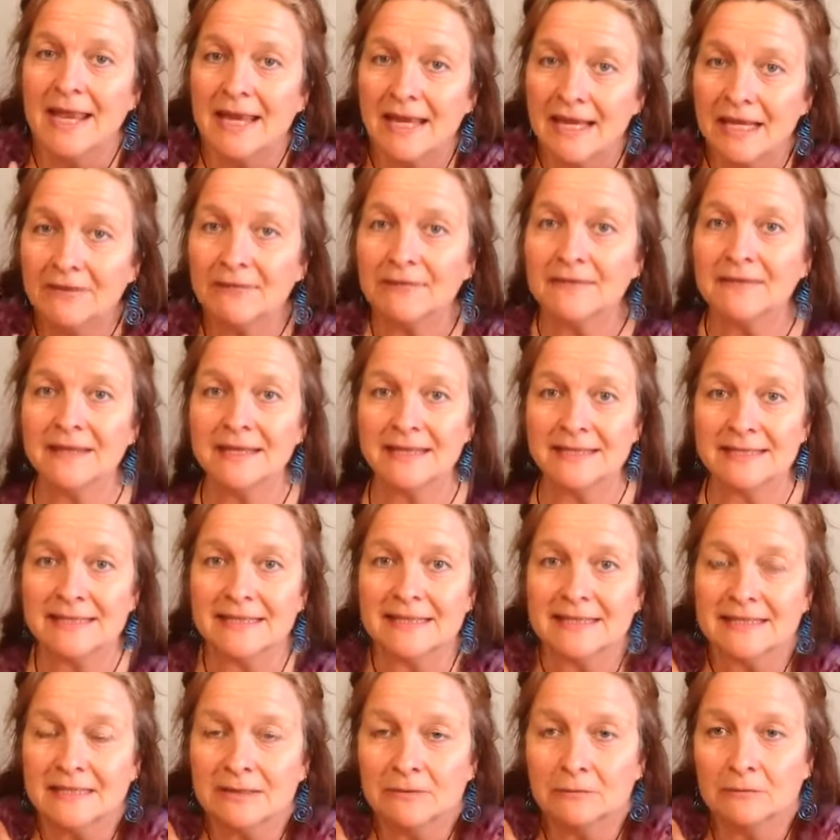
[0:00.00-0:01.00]
If this
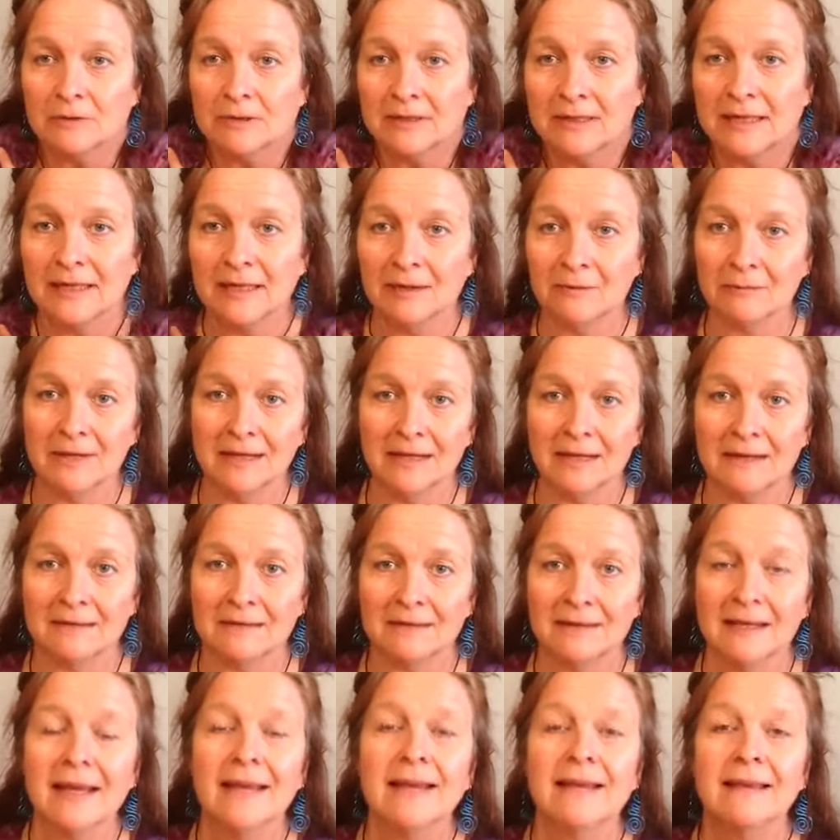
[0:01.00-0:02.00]
isn't working
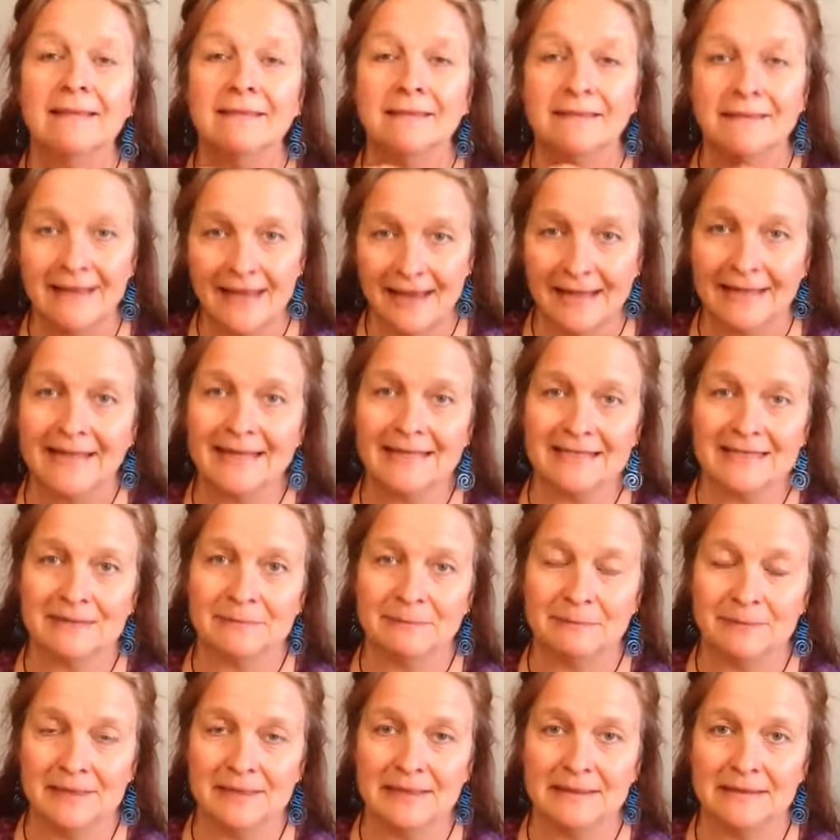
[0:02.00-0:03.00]
well, that gets
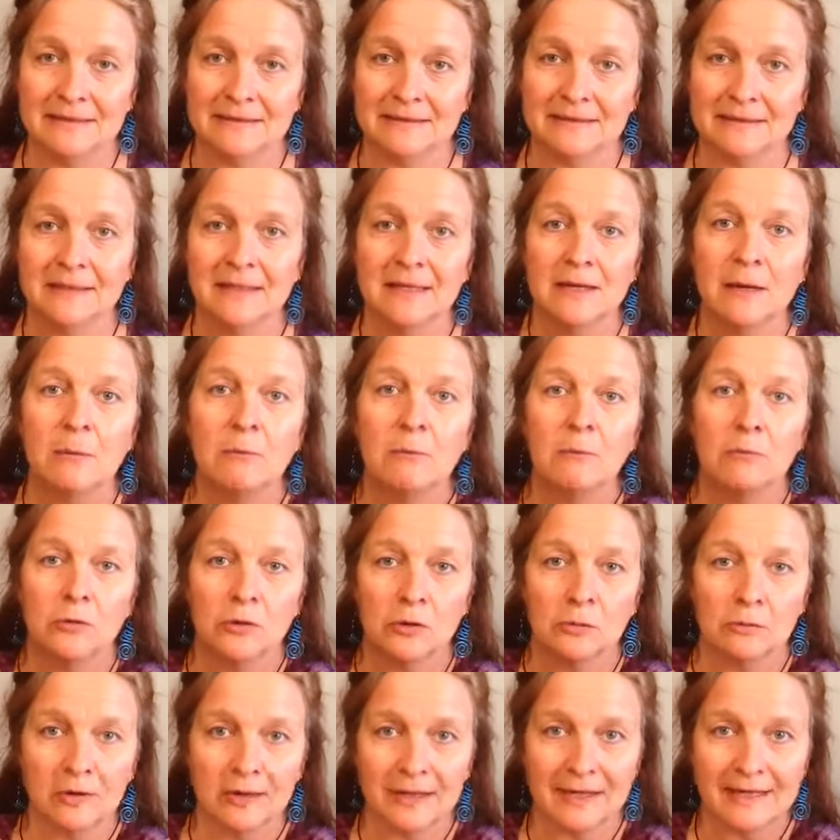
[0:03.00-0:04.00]
impeded.
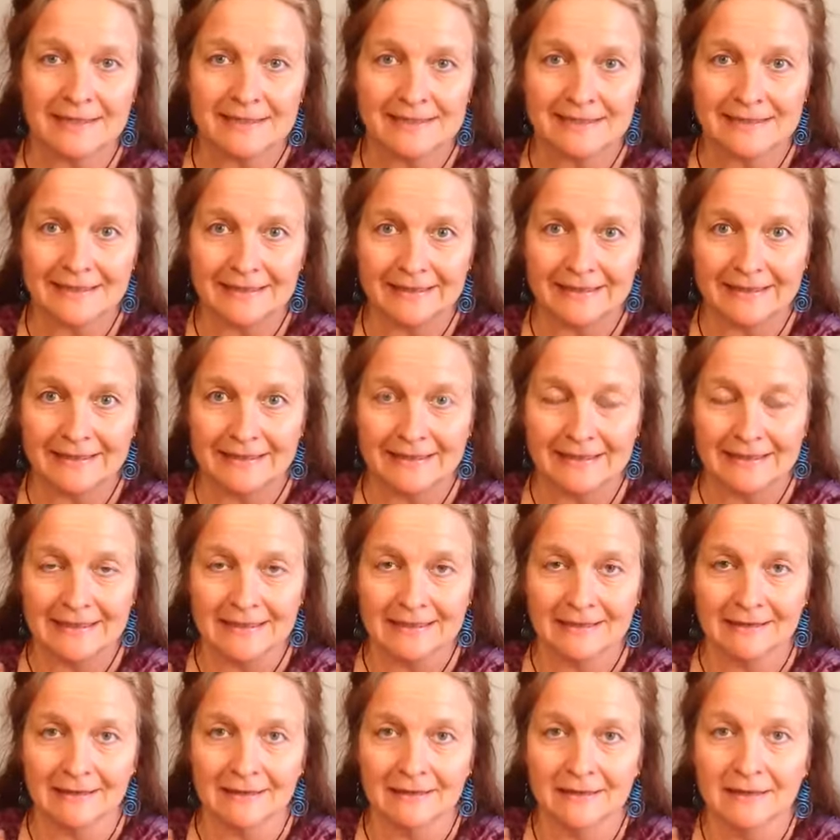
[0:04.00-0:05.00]
More work gets stuck in
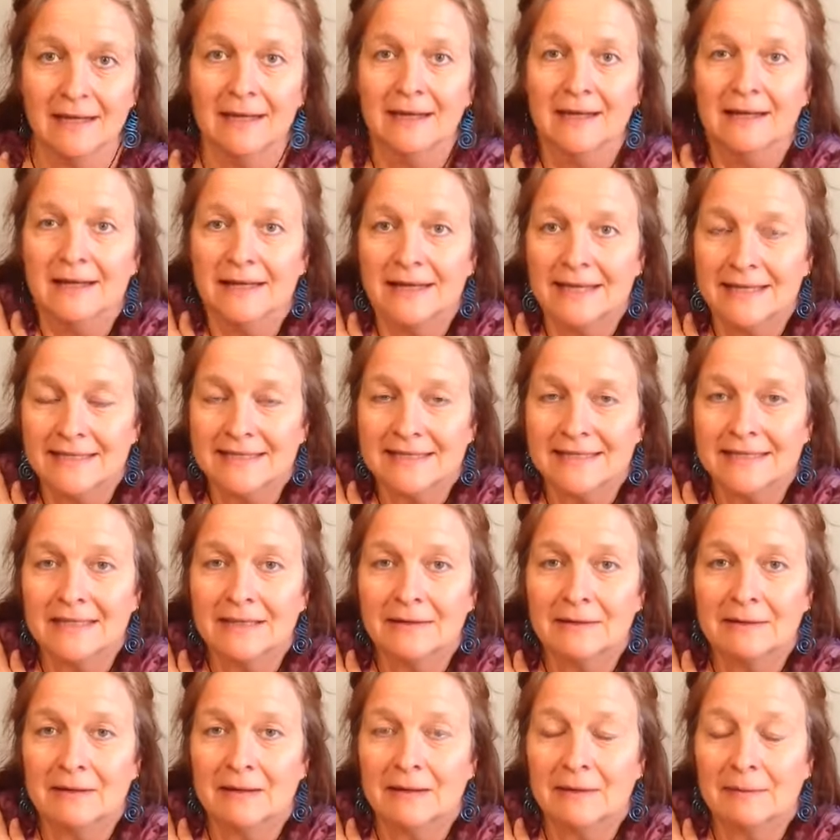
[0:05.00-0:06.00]
here. It's in
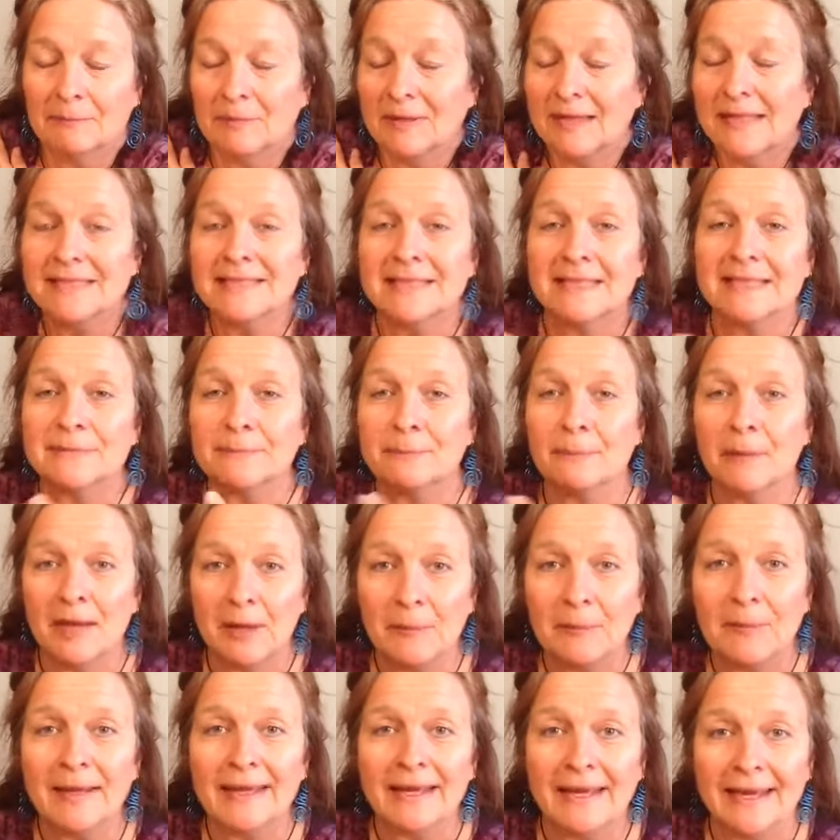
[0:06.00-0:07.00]
a place that's
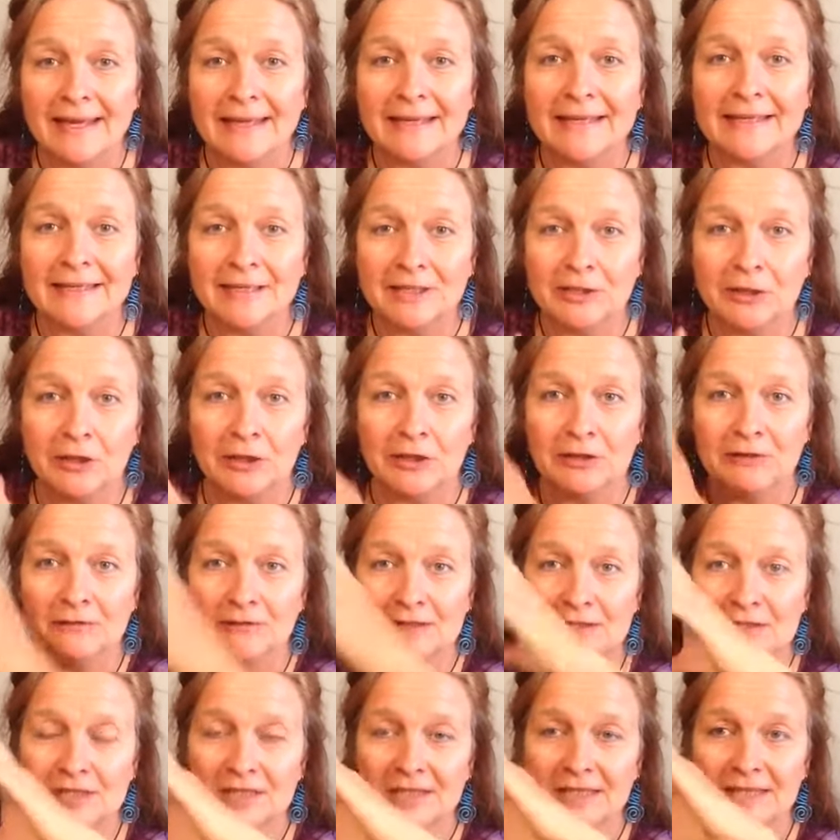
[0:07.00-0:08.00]
biomechanically not
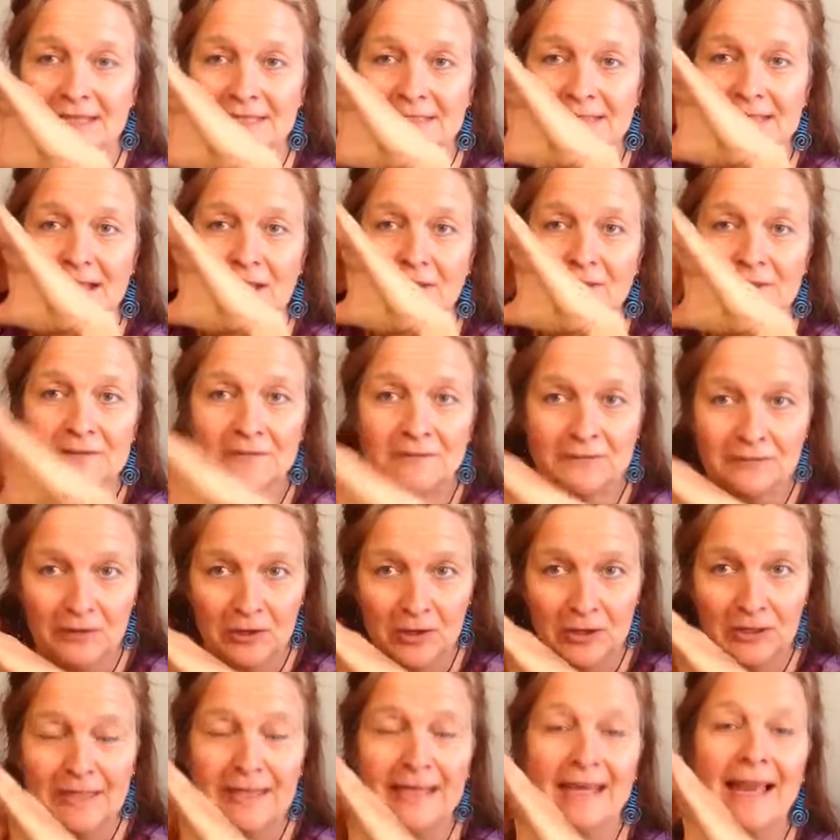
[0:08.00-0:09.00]
efficient because now it's
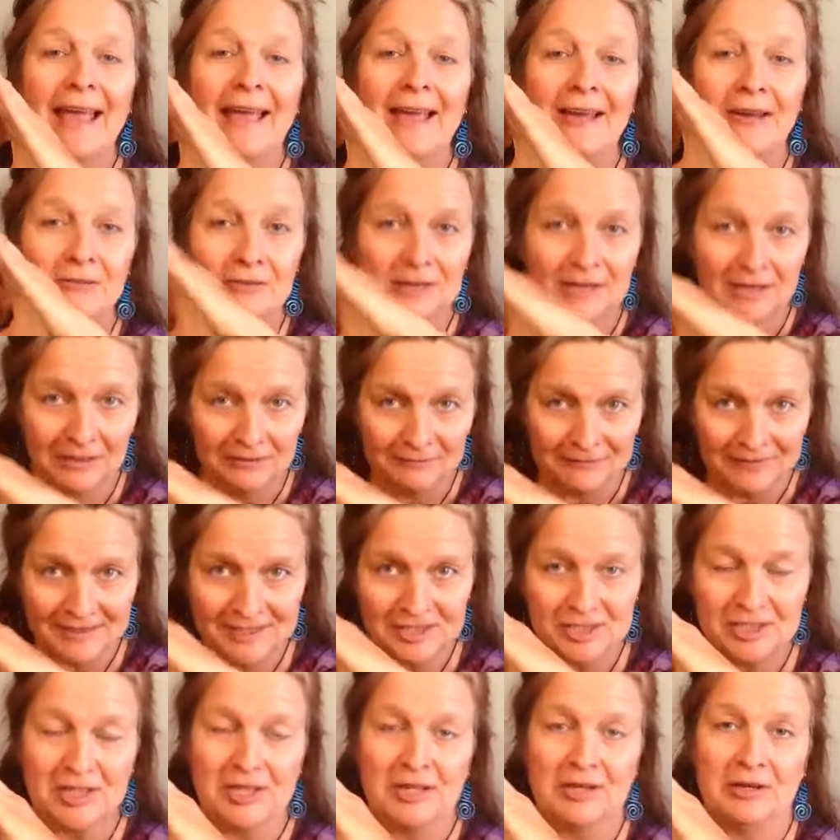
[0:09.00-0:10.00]
falling out of the
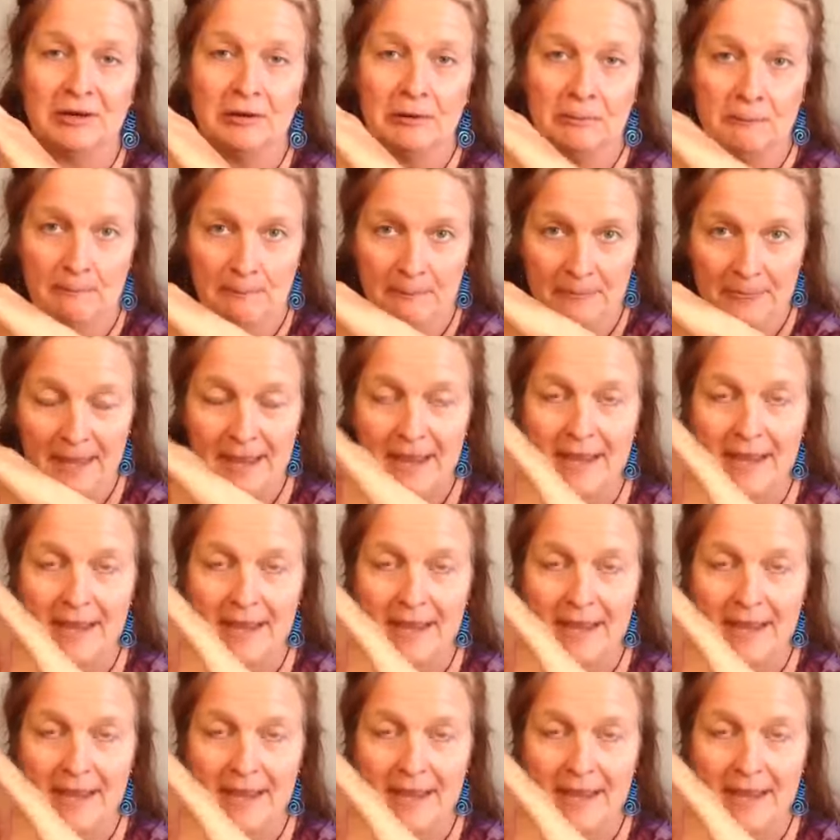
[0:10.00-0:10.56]
chair.